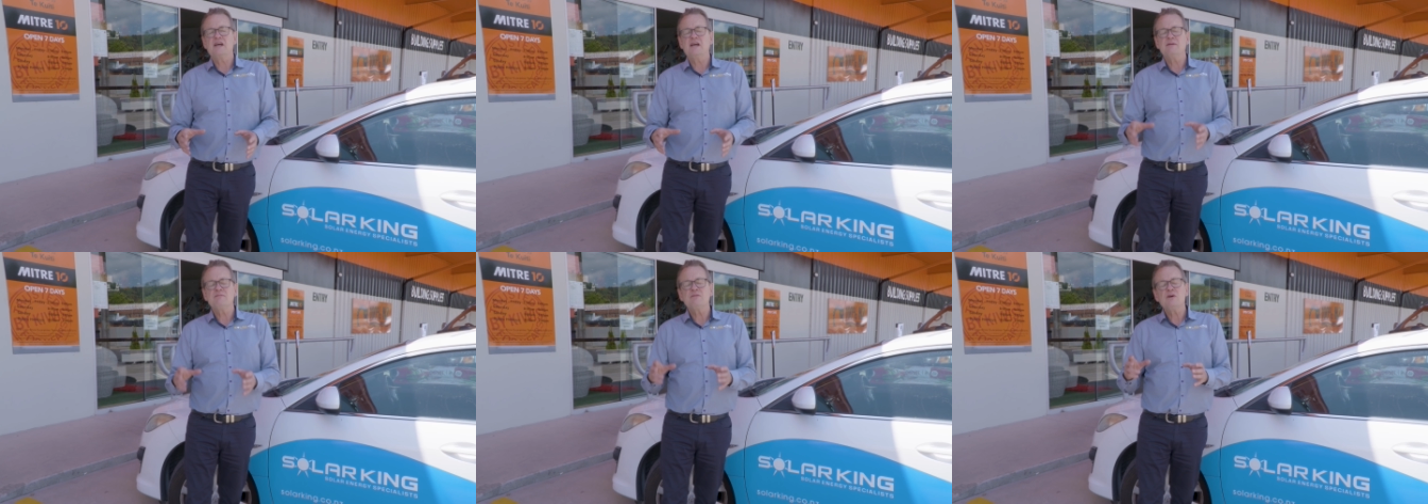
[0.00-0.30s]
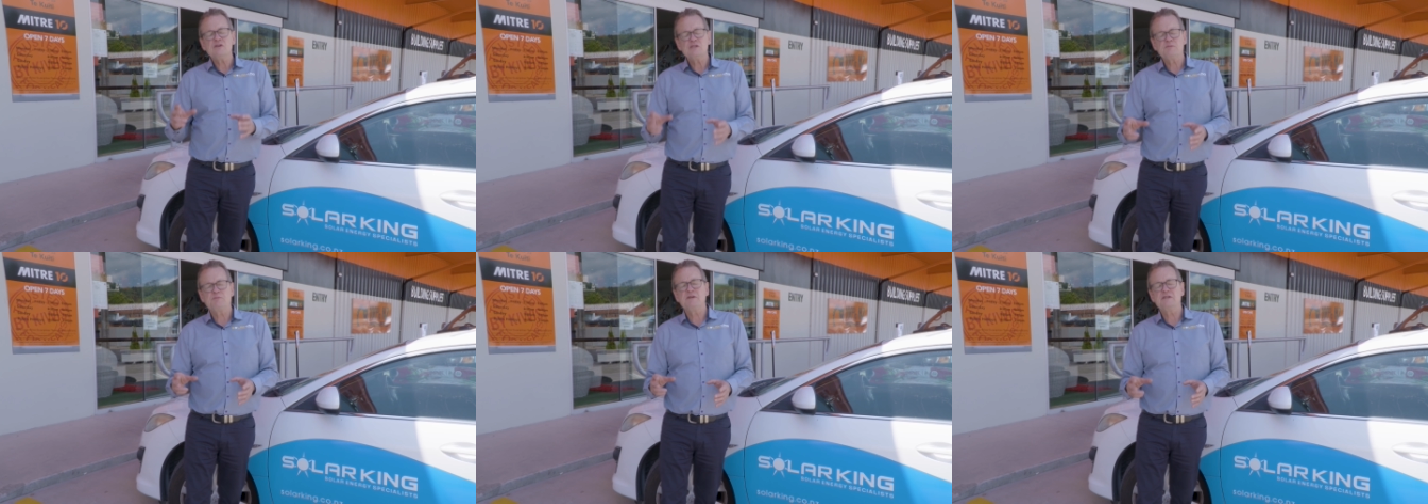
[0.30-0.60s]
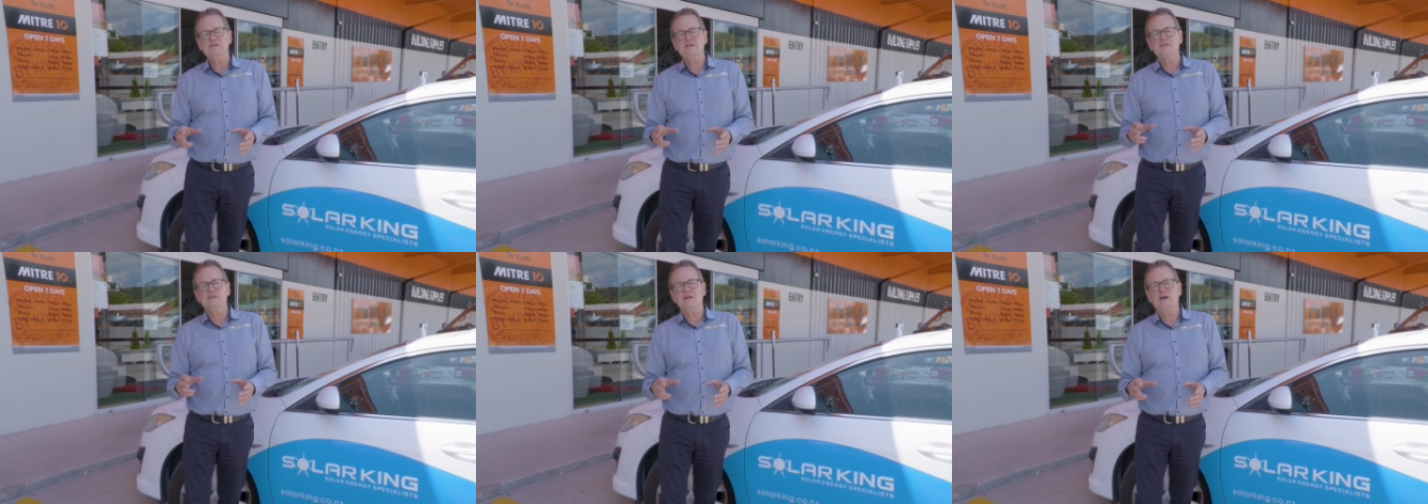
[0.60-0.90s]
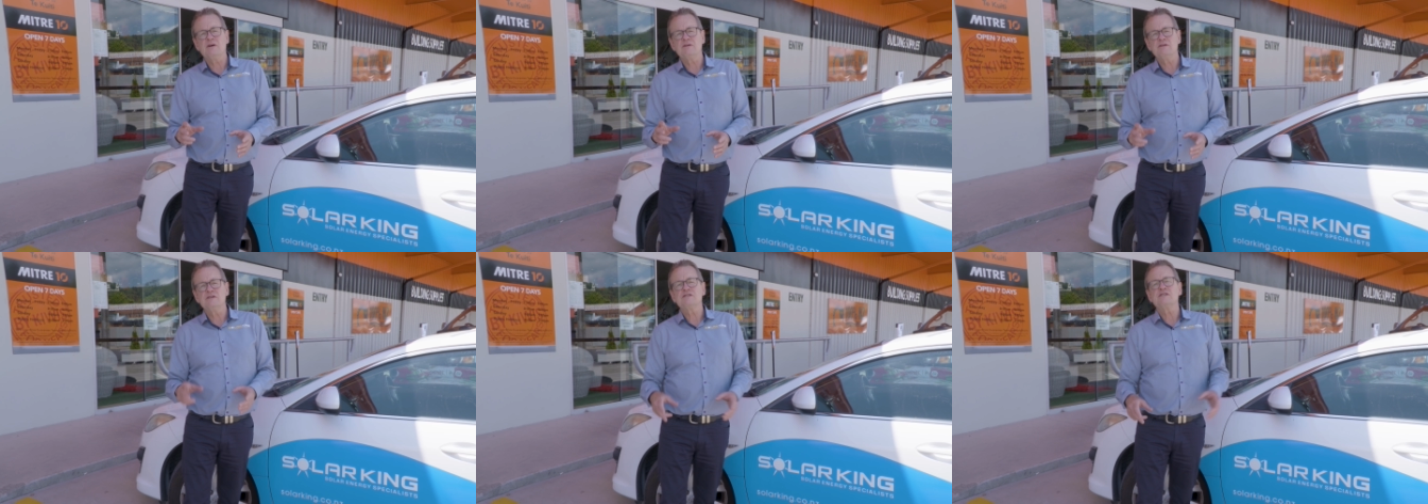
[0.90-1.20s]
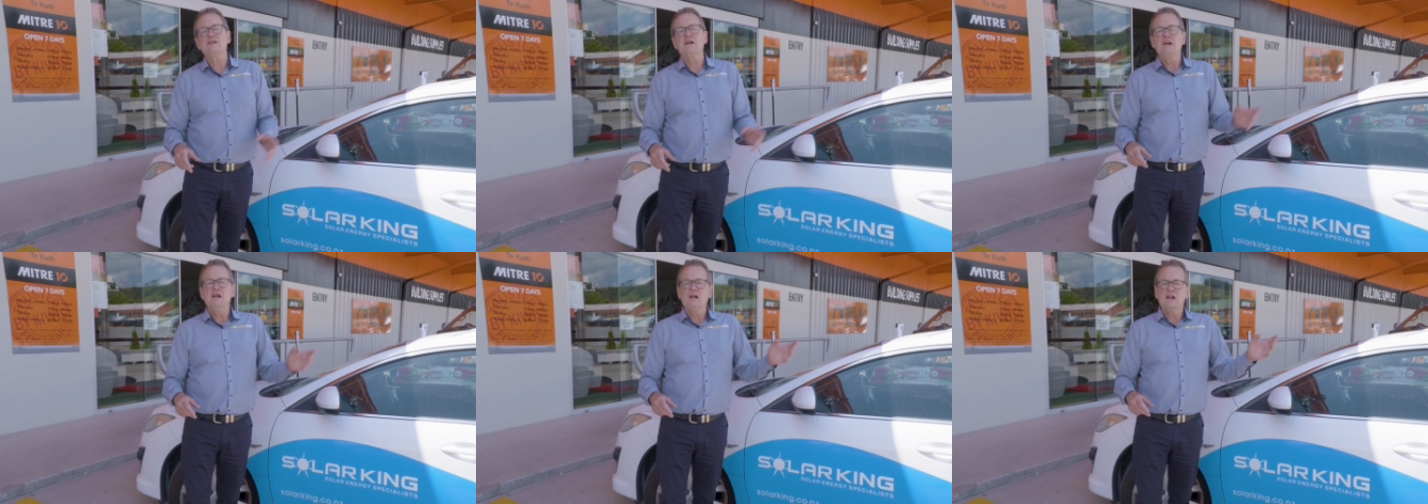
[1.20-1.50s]
And most business
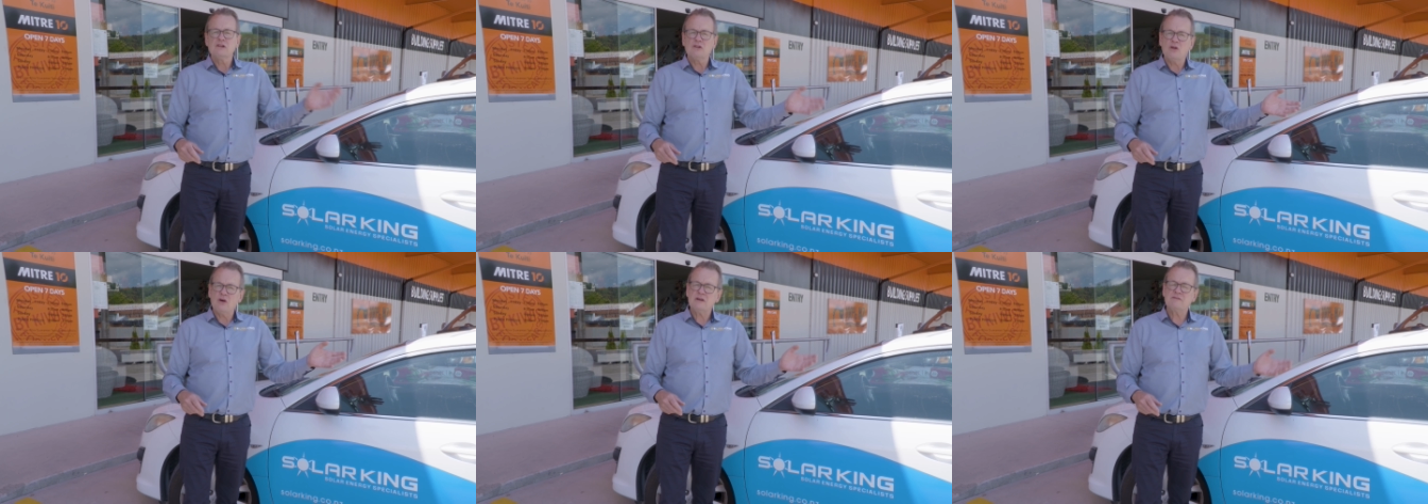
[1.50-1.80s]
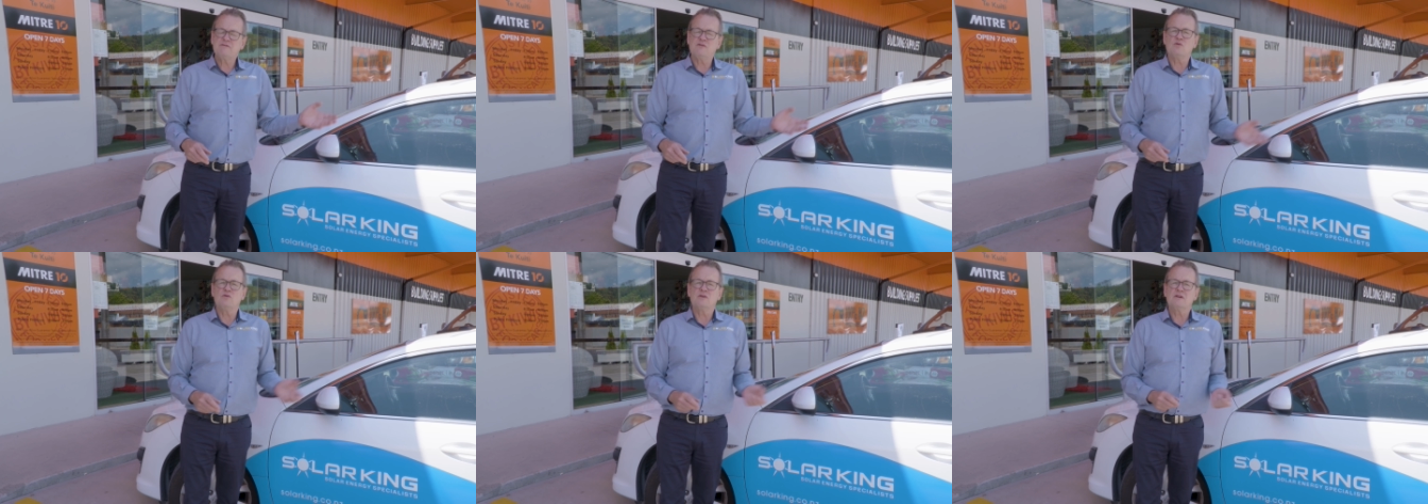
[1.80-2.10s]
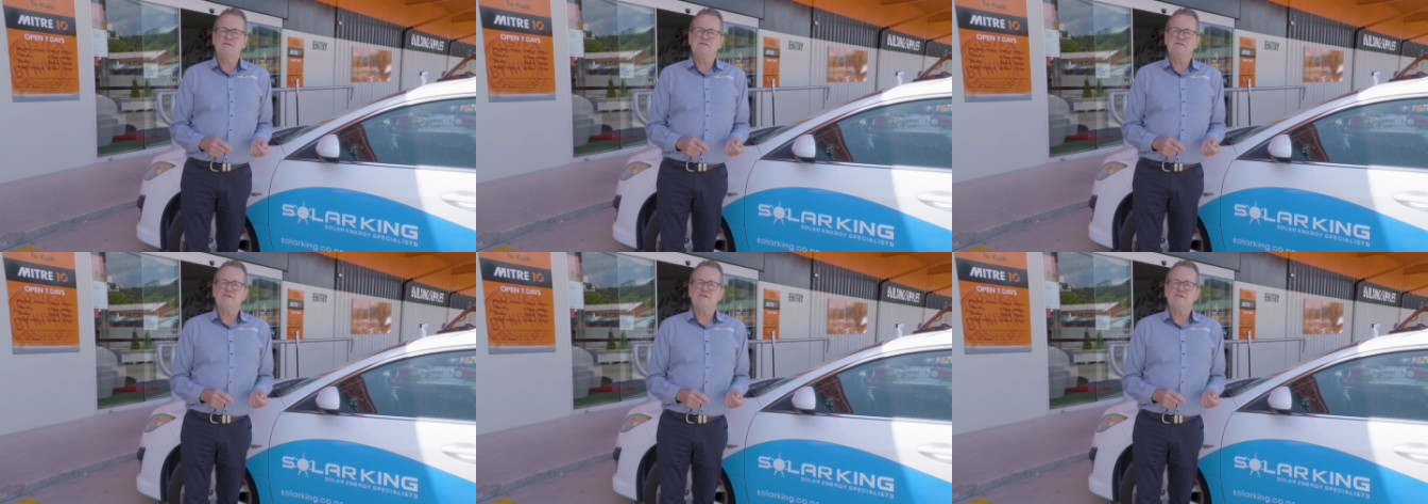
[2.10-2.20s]
owners, like Vaughan,